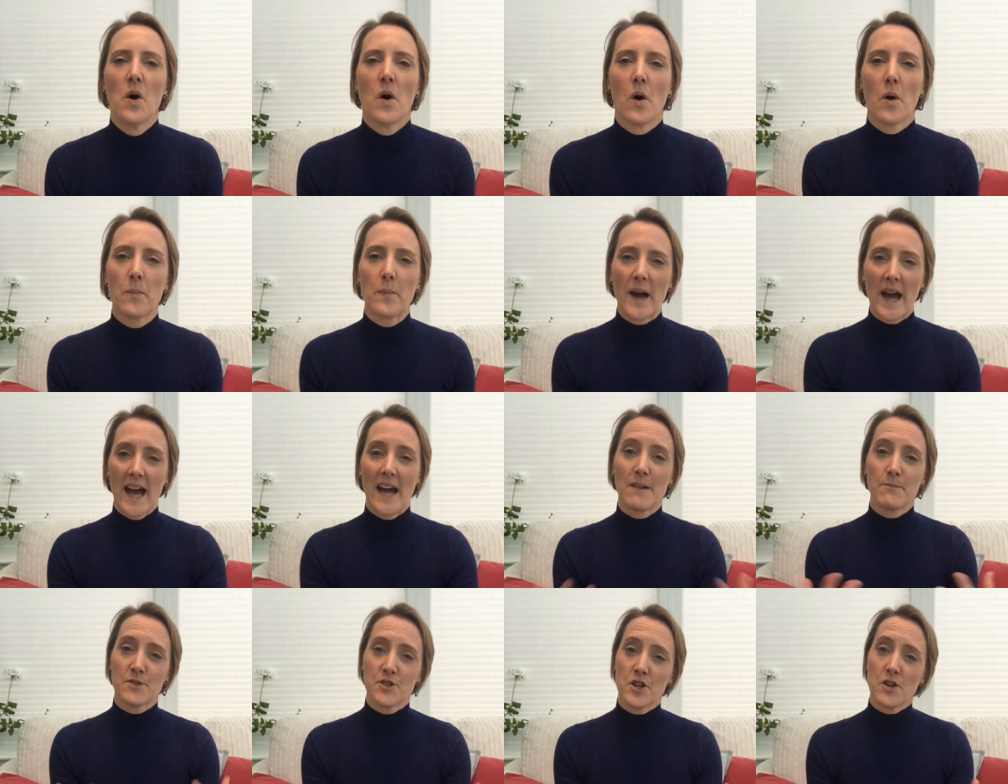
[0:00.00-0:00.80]
Or
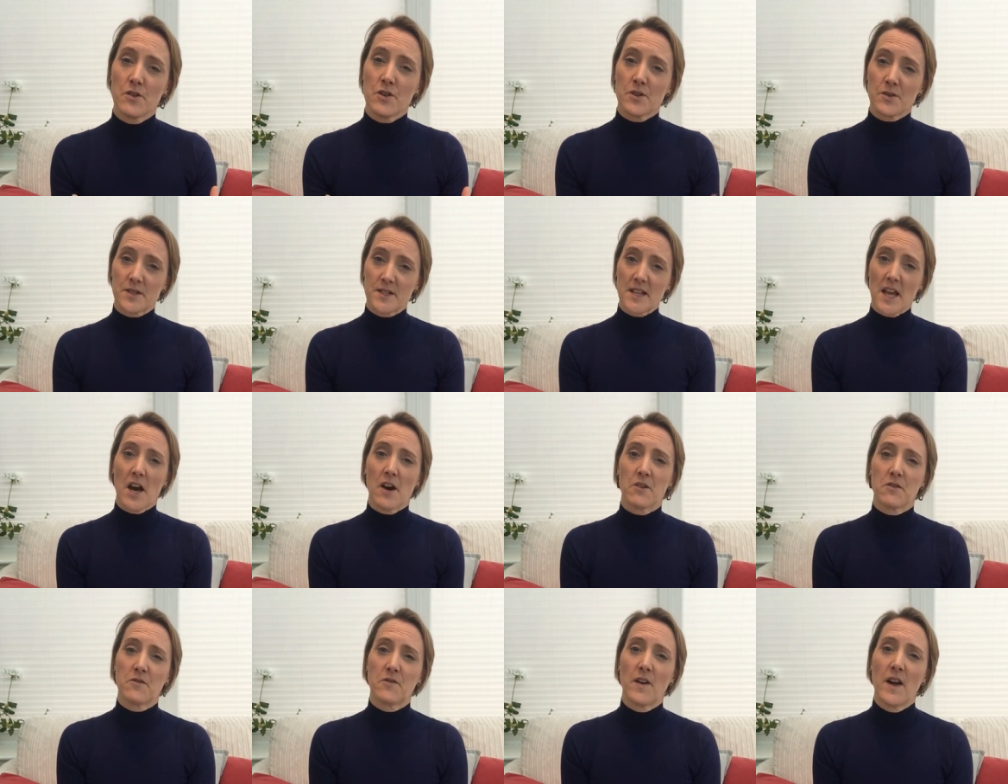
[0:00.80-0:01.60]
perhaps you
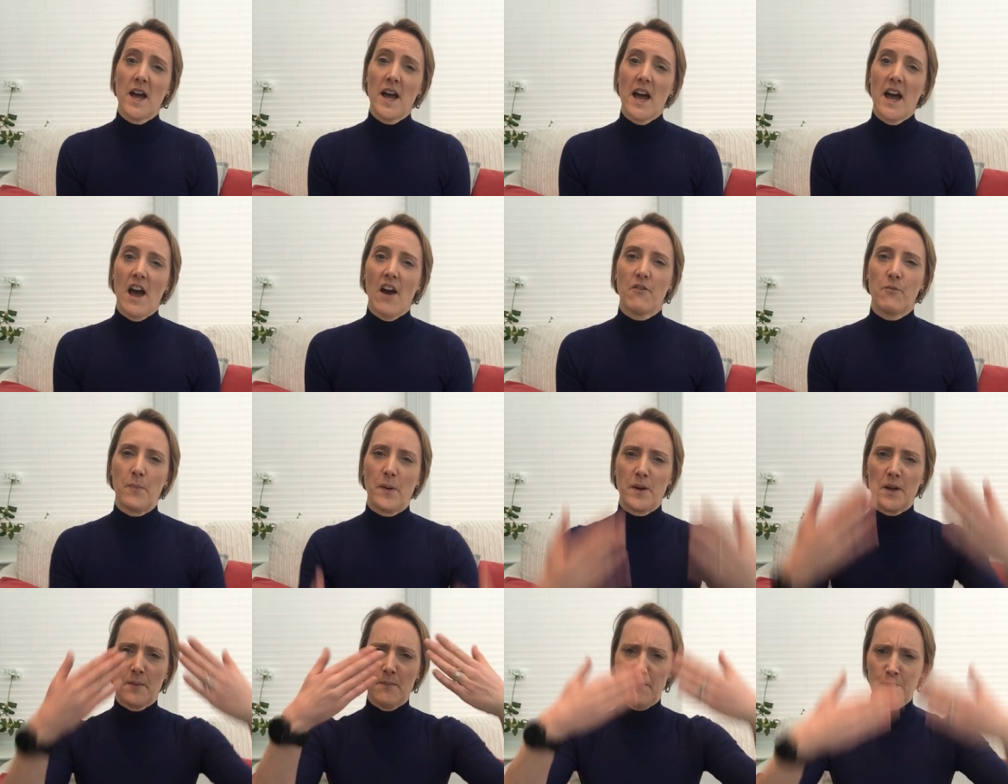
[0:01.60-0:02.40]
yourself have
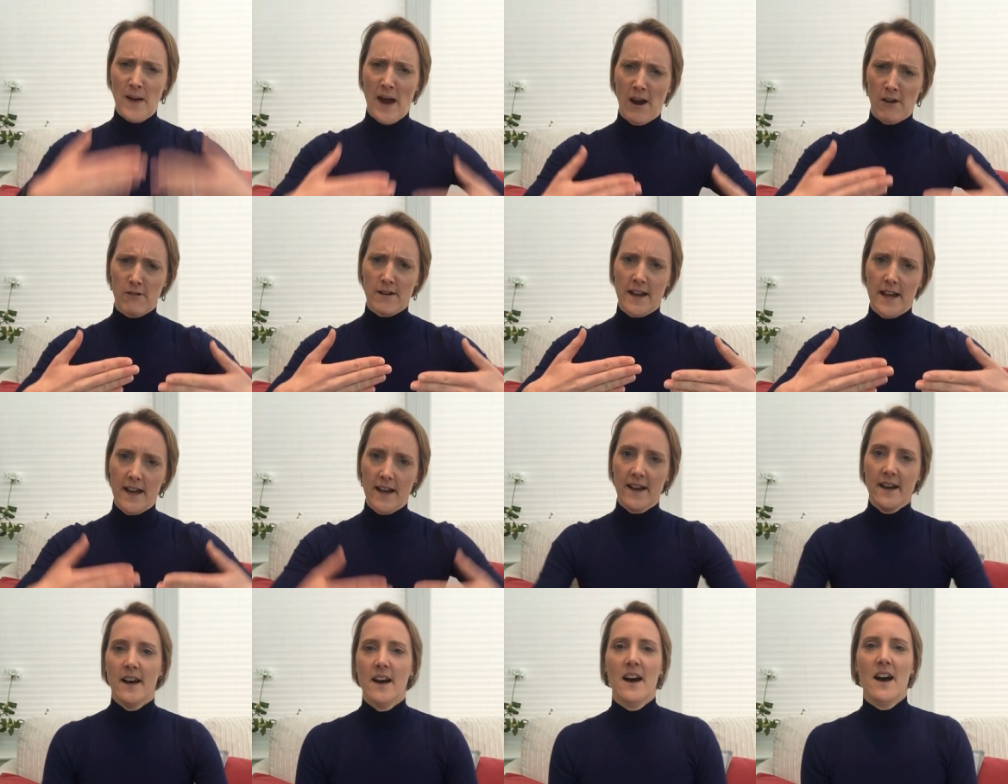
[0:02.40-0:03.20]
put a
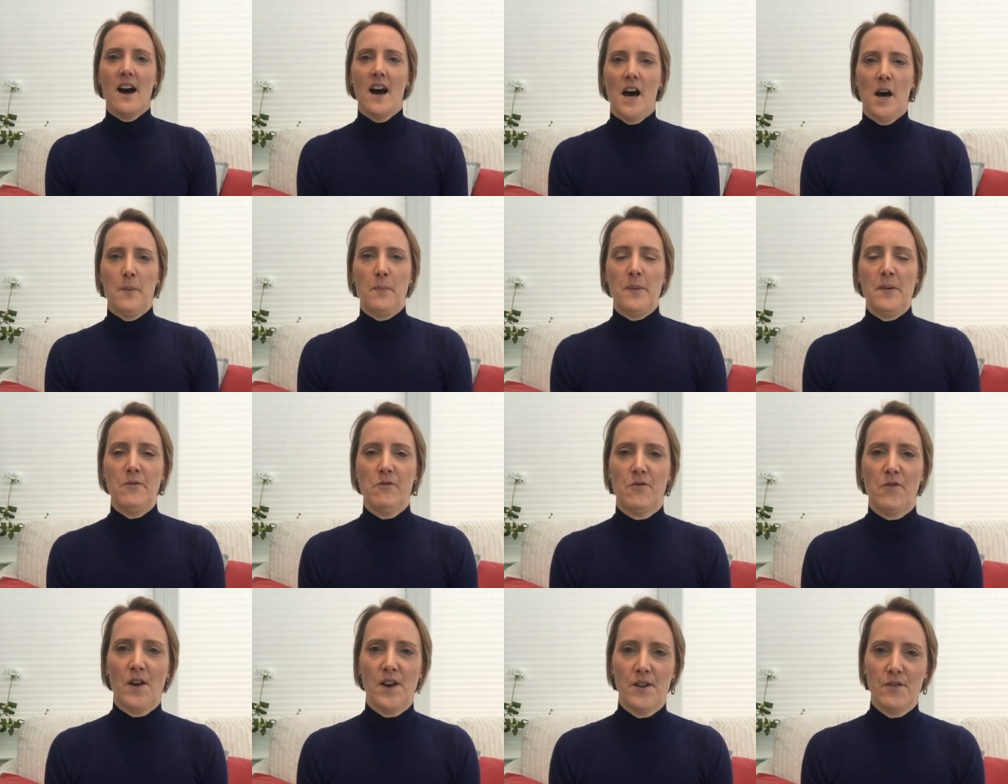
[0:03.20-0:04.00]
barrier up in
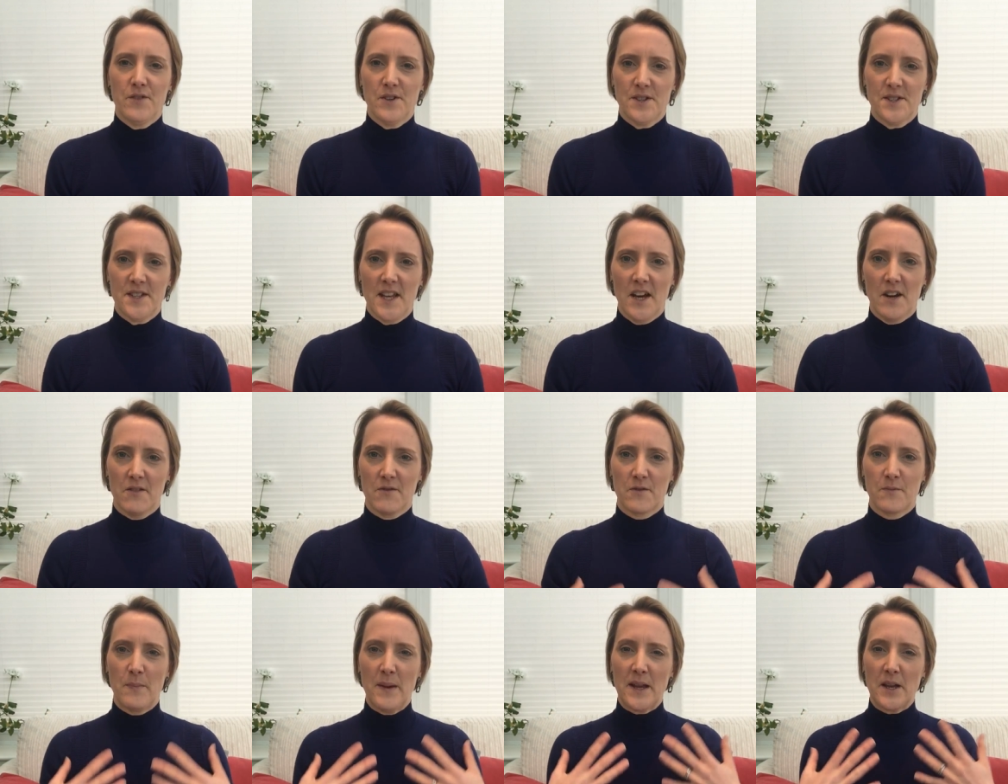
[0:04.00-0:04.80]
front of
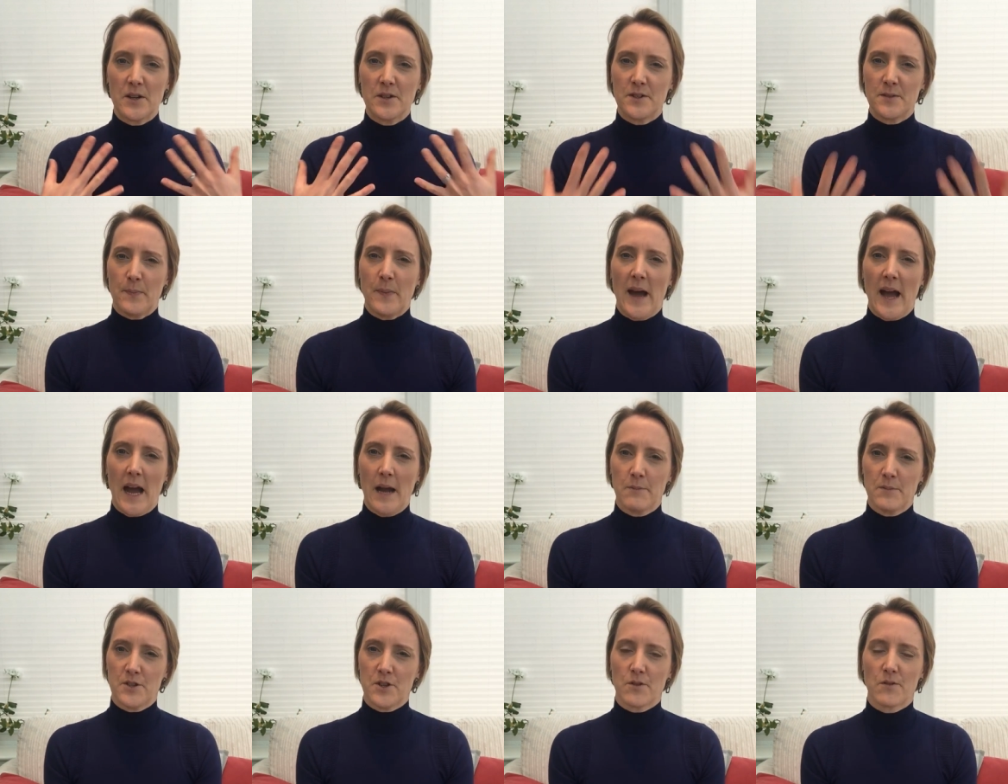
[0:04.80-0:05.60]
yourself because
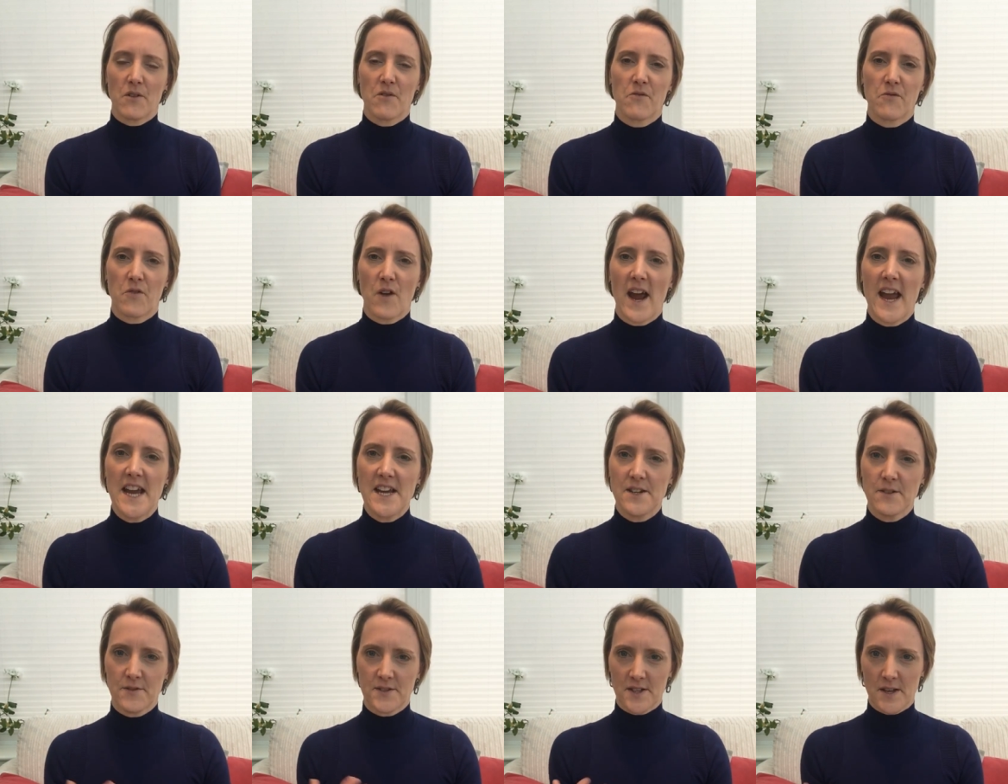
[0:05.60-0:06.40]
perhaps you're afraid of